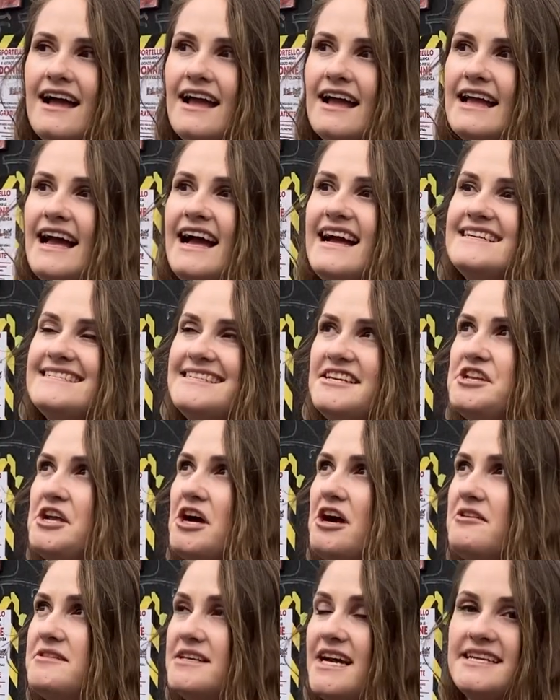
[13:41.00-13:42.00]
Guys, you
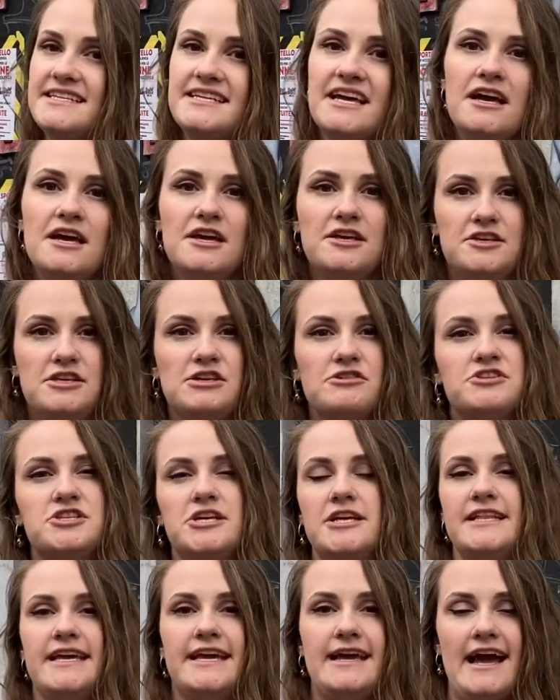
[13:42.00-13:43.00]
know that
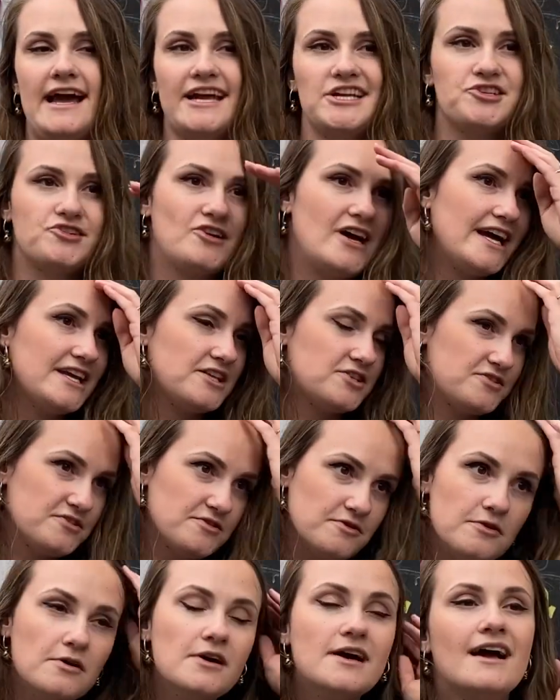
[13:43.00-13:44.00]
usually I try
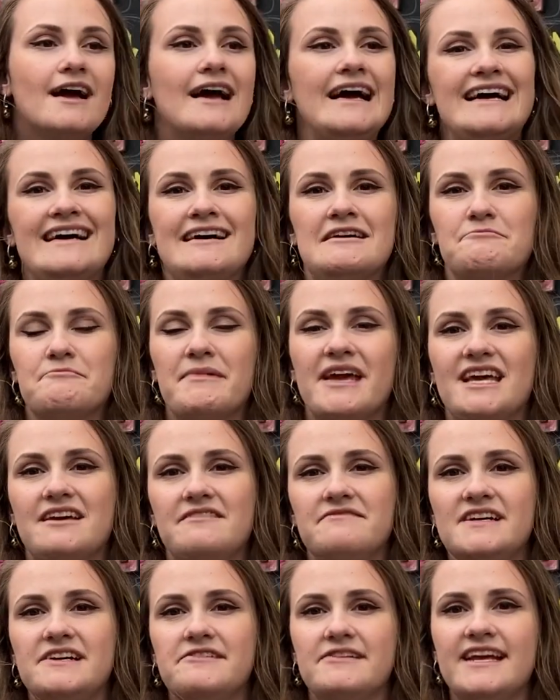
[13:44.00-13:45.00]
to make
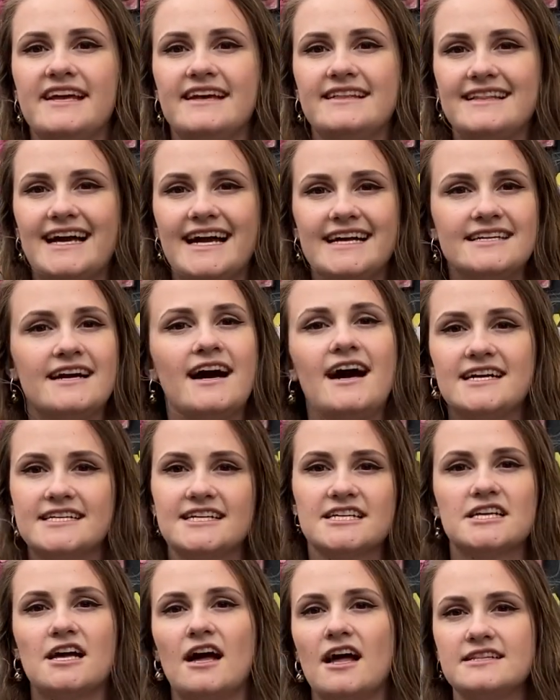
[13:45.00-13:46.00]
very
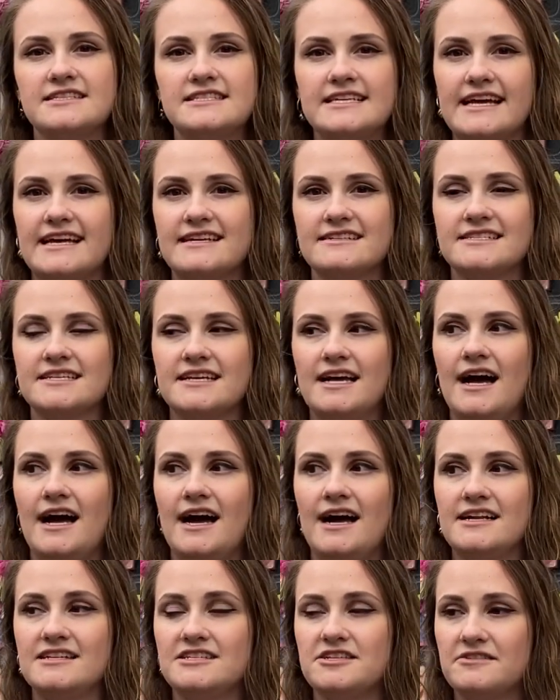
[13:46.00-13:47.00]
light-hearted content
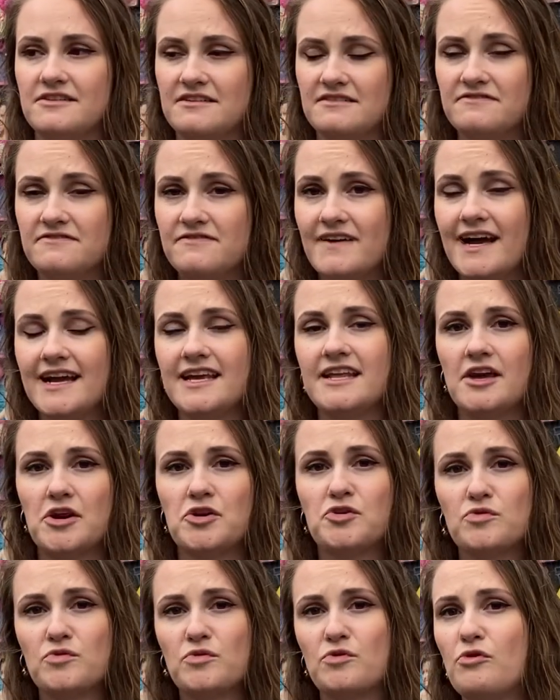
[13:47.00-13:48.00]
and find
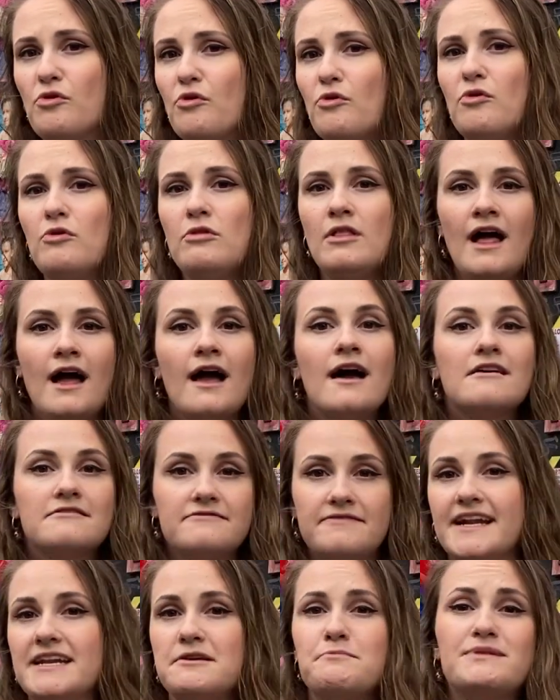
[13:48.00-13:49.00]
cool,
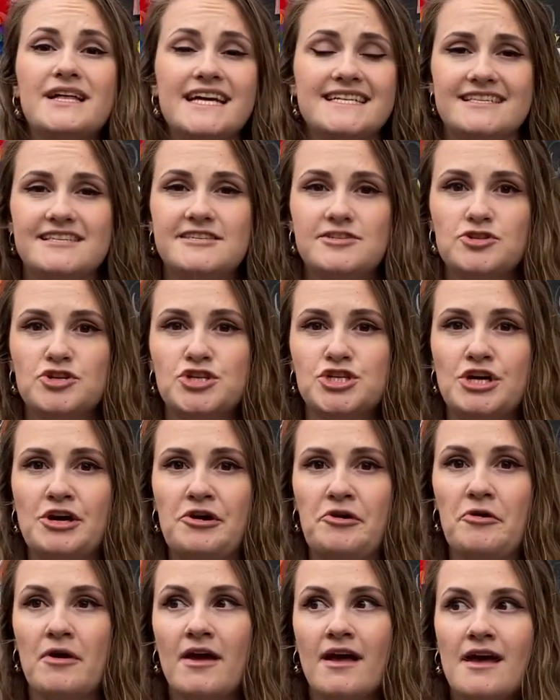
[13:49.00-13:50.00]
funny places to
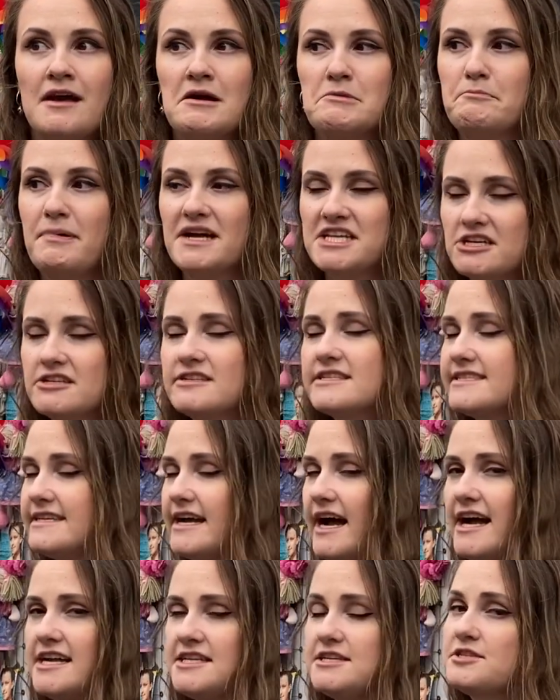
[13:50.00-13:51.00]
show, but honestly
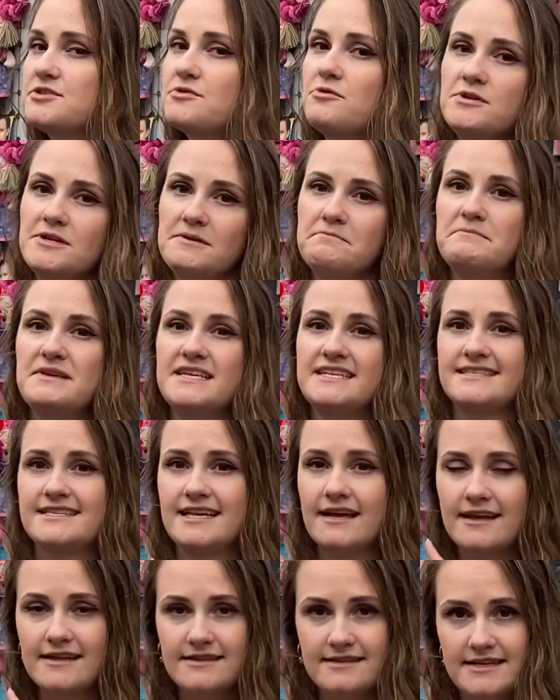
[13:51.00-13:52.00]
I just couldn't miss
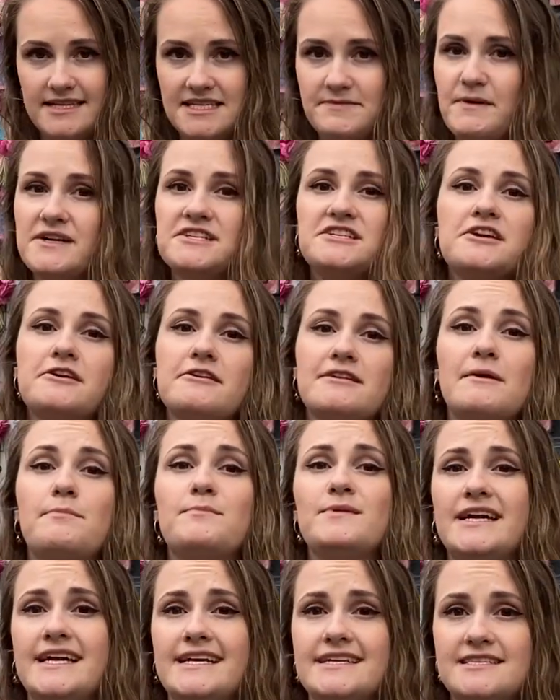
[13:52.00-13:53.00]
this particular
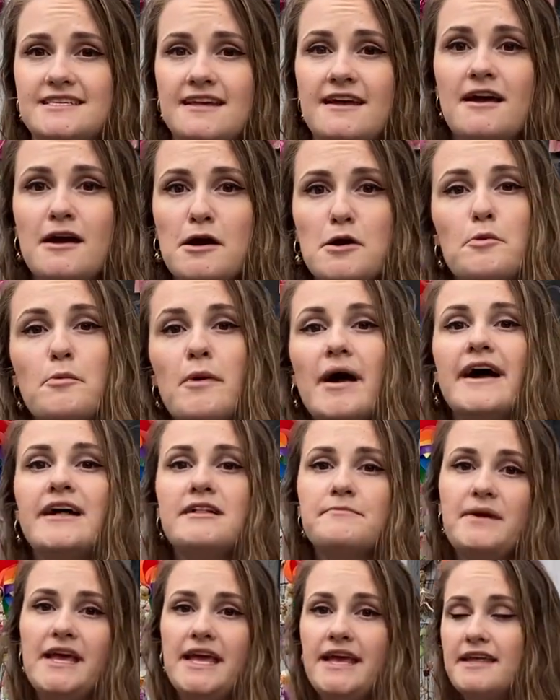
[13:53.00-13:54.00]
place while
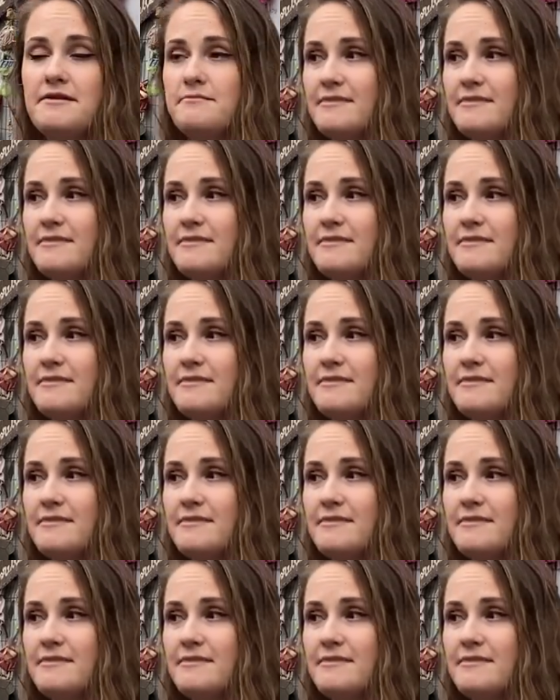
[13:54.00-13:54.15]
being in